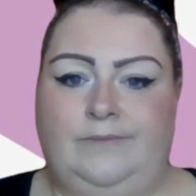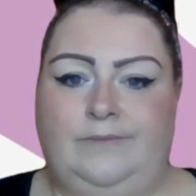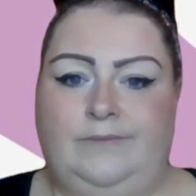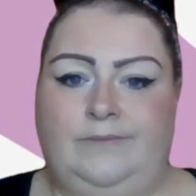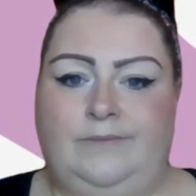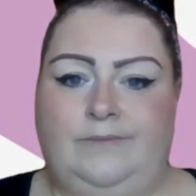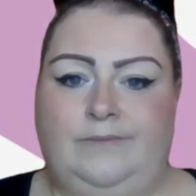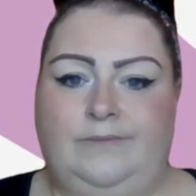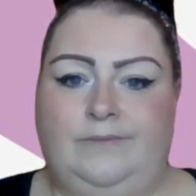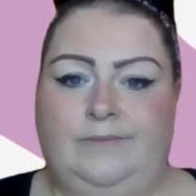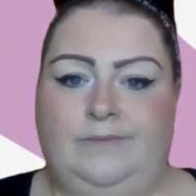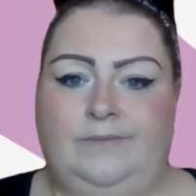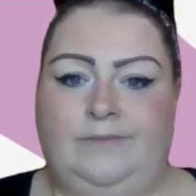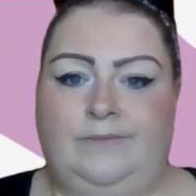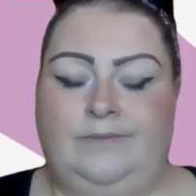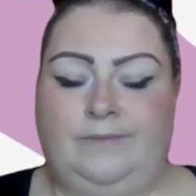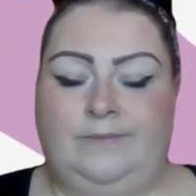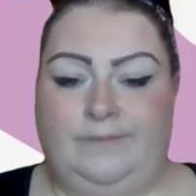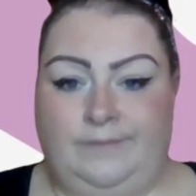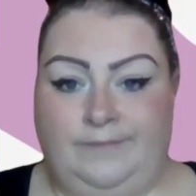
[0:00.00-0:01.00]

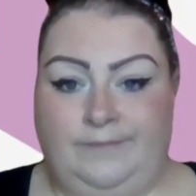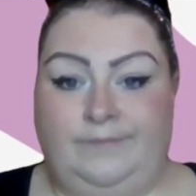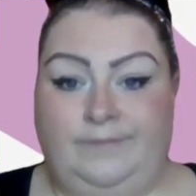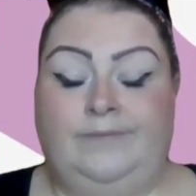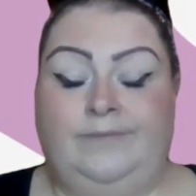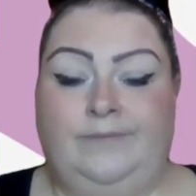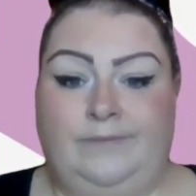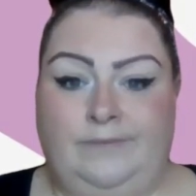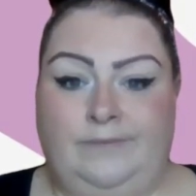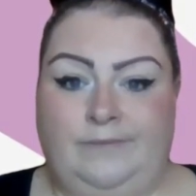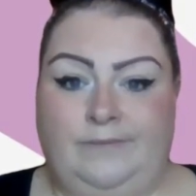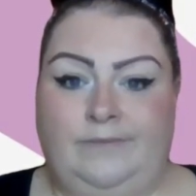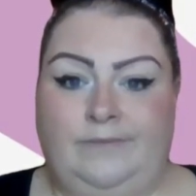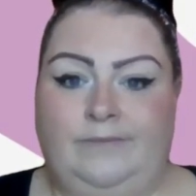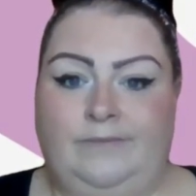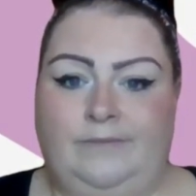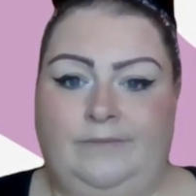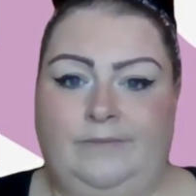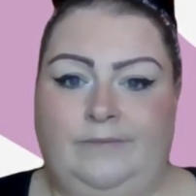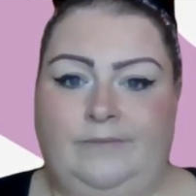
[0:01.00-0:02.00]

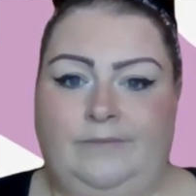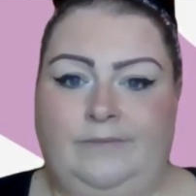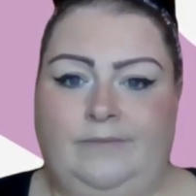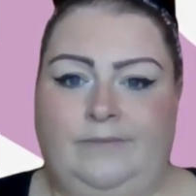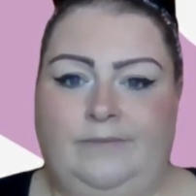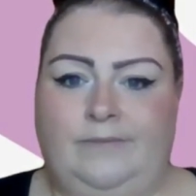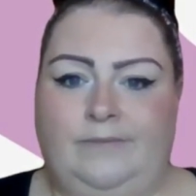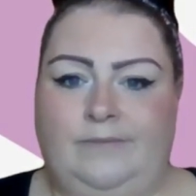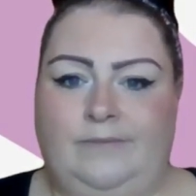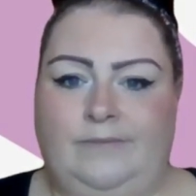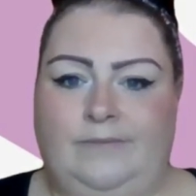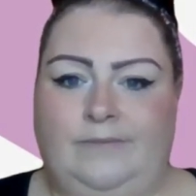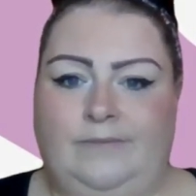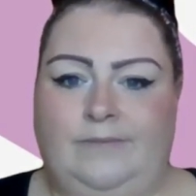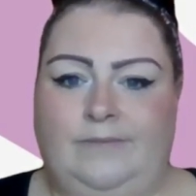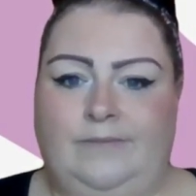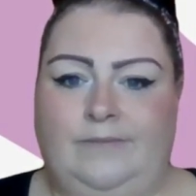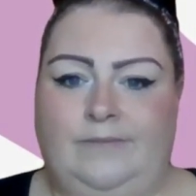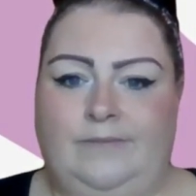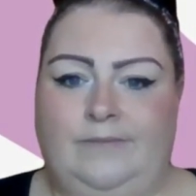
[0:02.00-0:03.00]

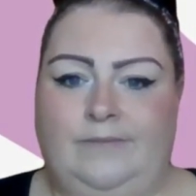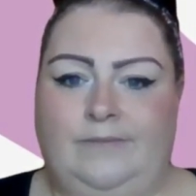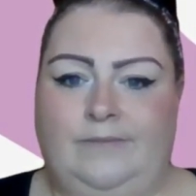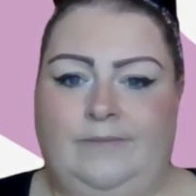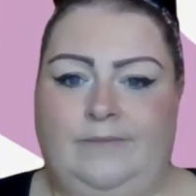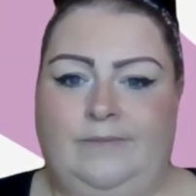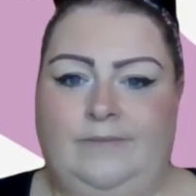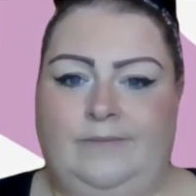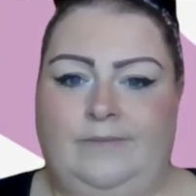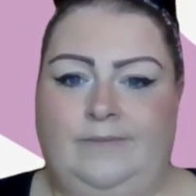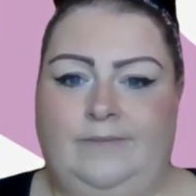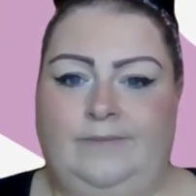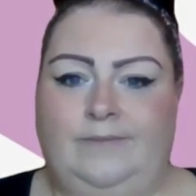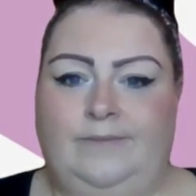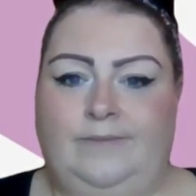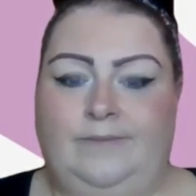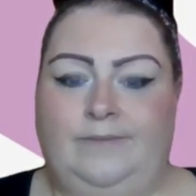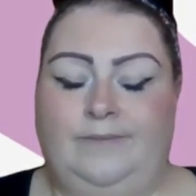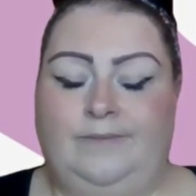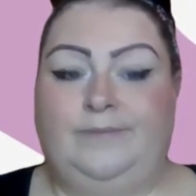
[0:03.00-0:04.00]

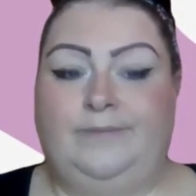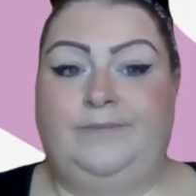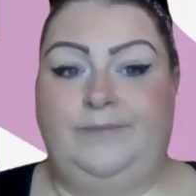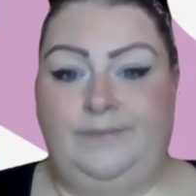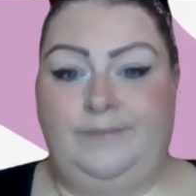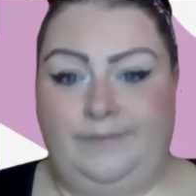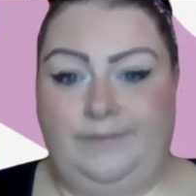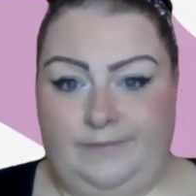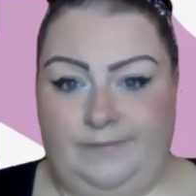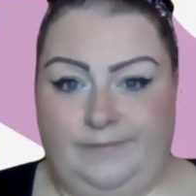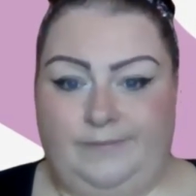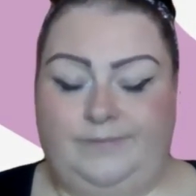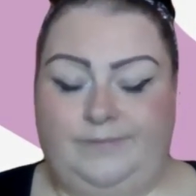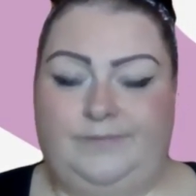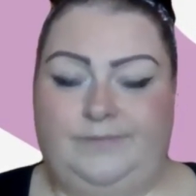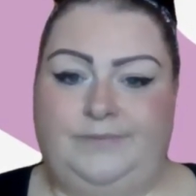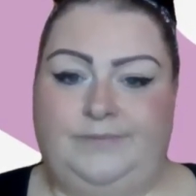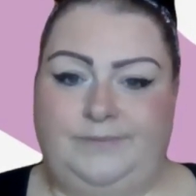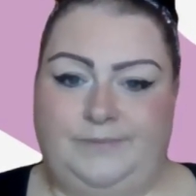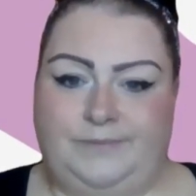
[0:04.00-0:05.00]

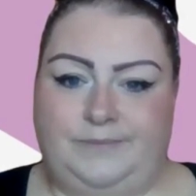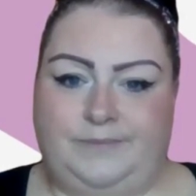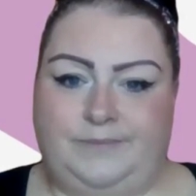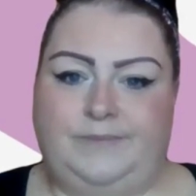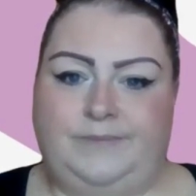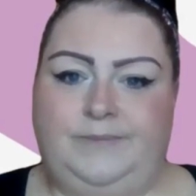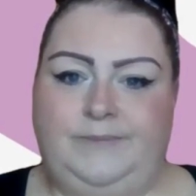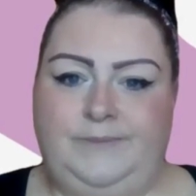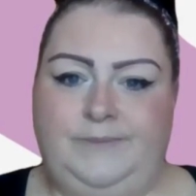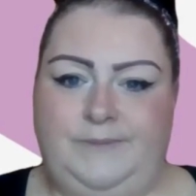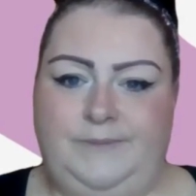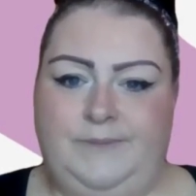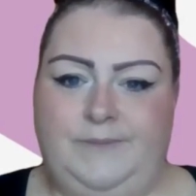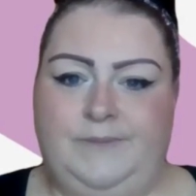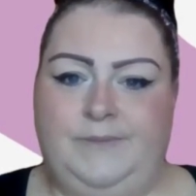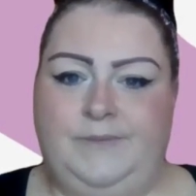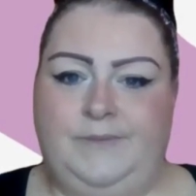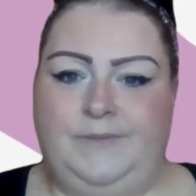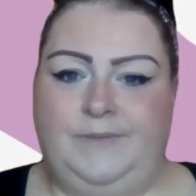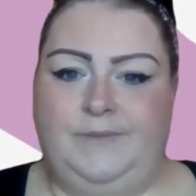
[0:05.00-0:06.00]

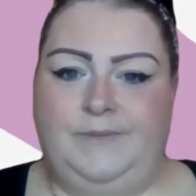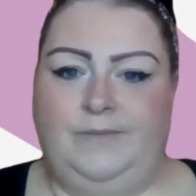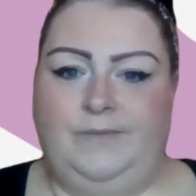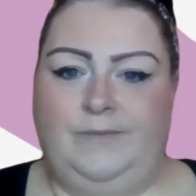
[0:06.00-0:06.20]
[no speech]